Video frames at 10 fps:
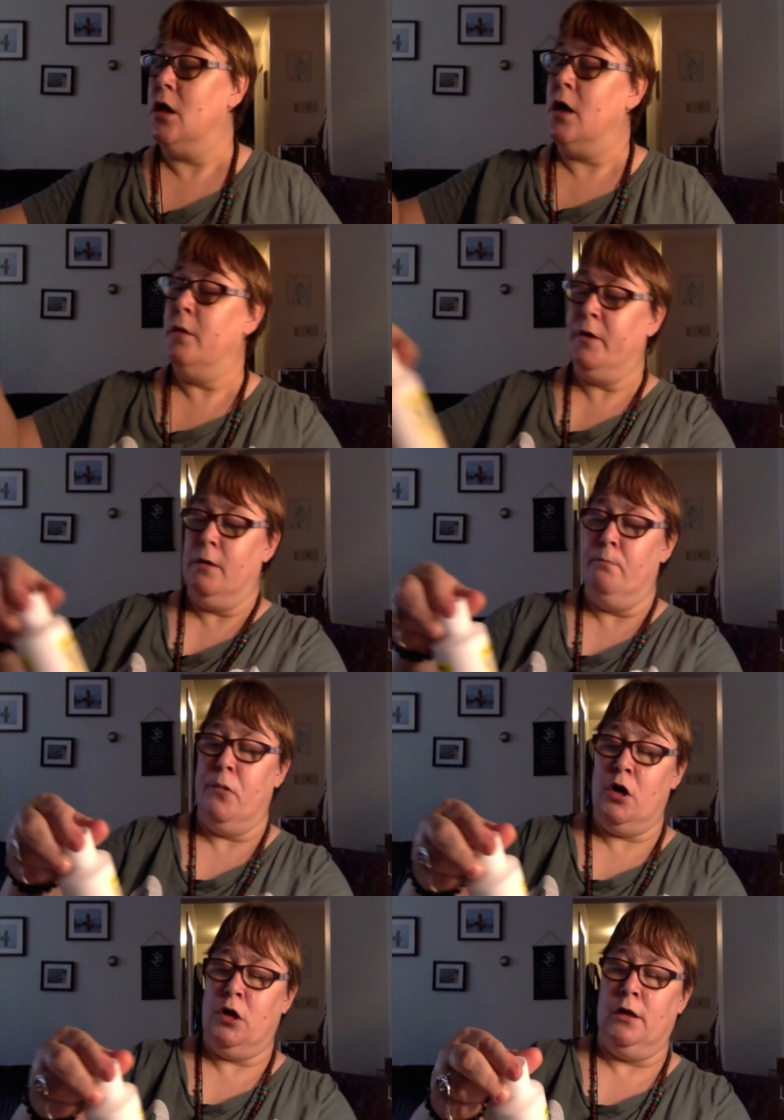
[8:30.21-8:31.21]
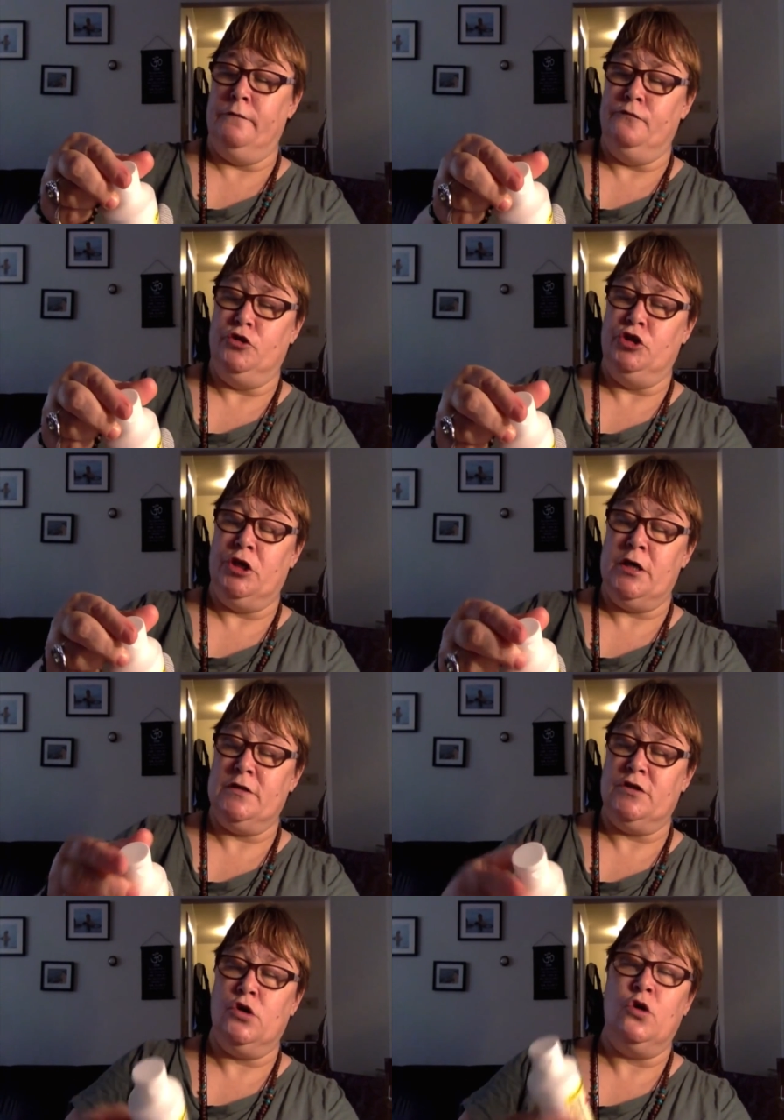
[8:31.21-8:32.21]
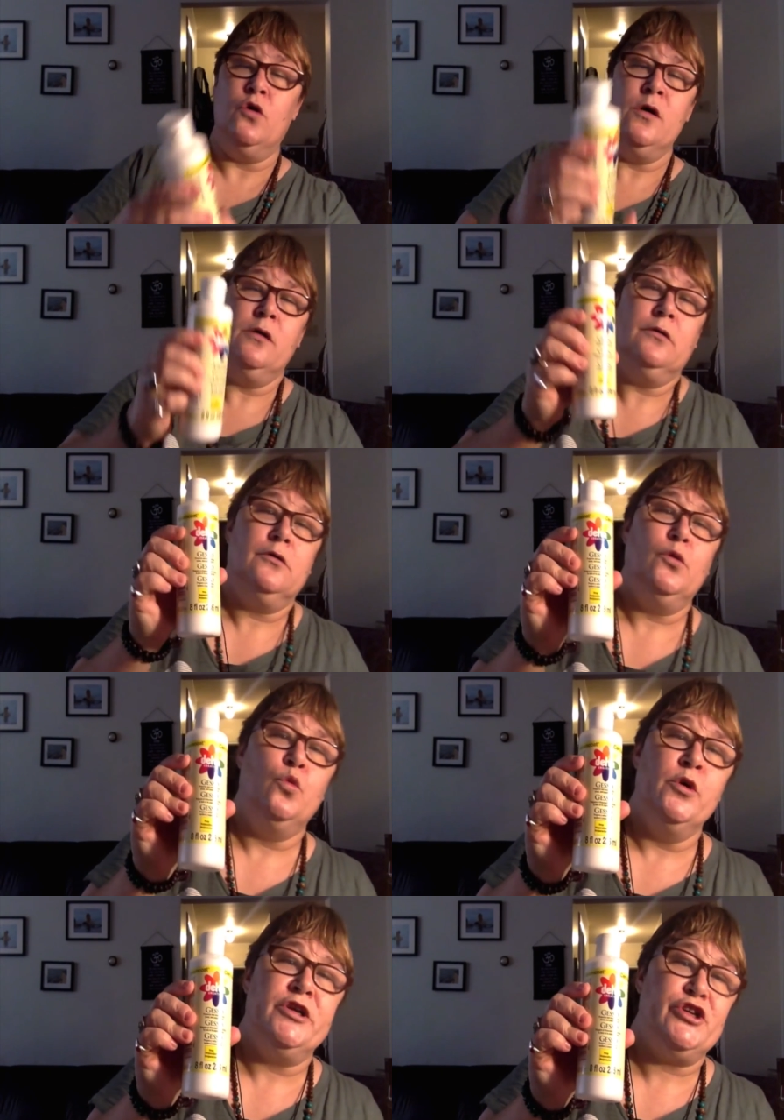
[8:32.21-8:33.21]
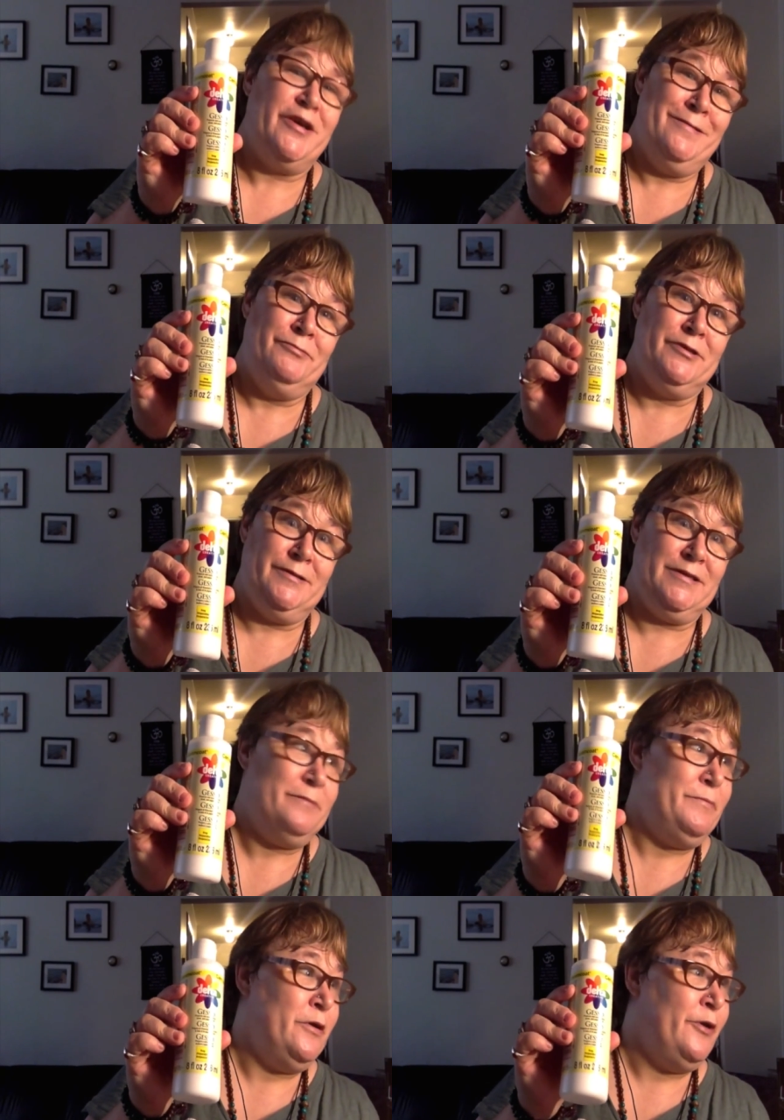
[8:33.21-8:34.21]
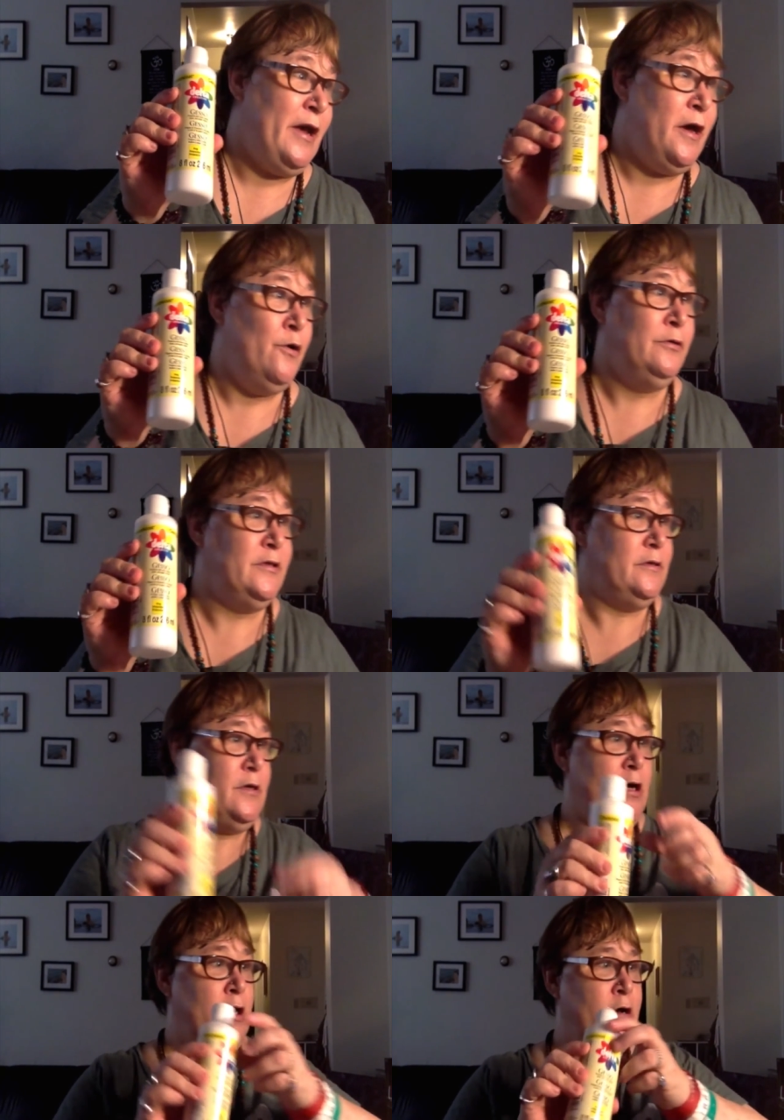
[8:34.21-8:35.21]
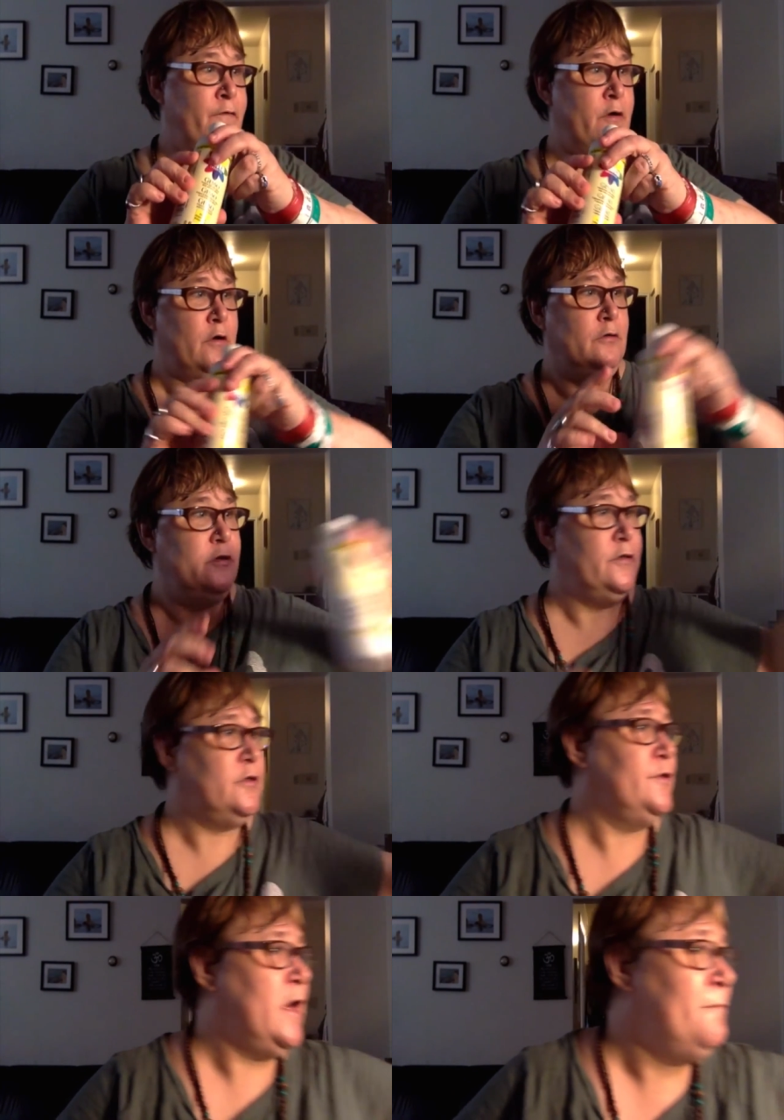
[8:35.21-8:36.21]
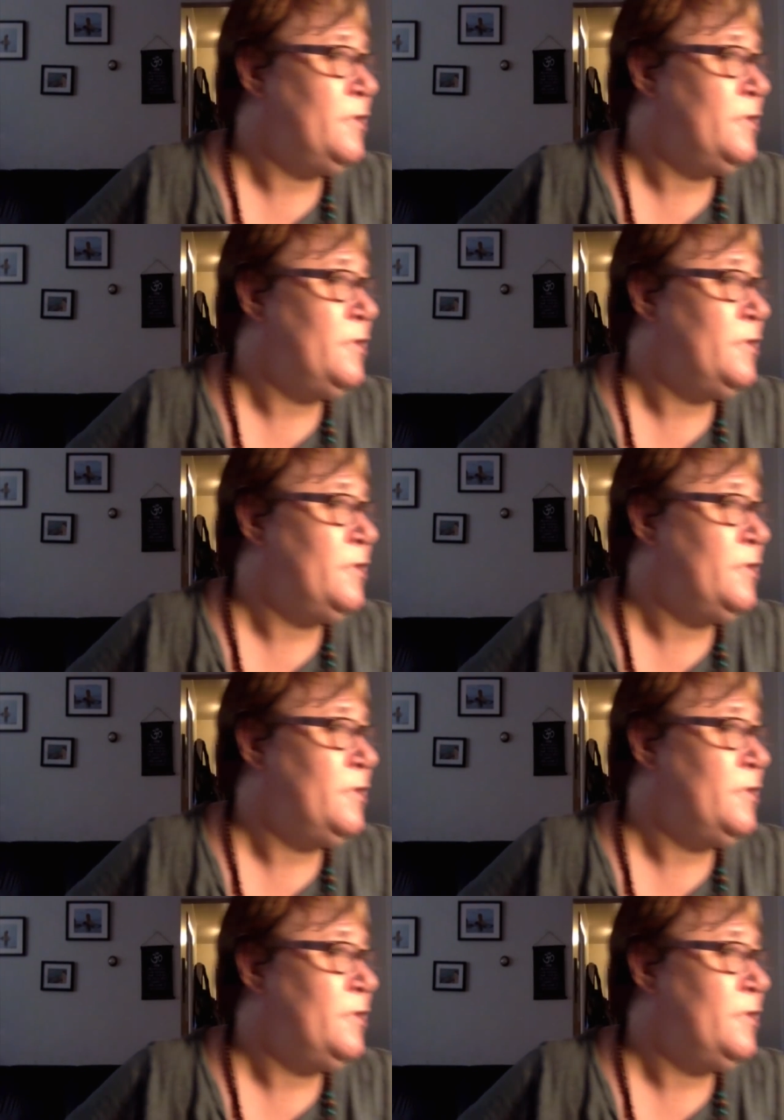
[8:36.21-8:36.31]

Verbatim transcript: A big bottle of gesso, which I'm just about out of. So that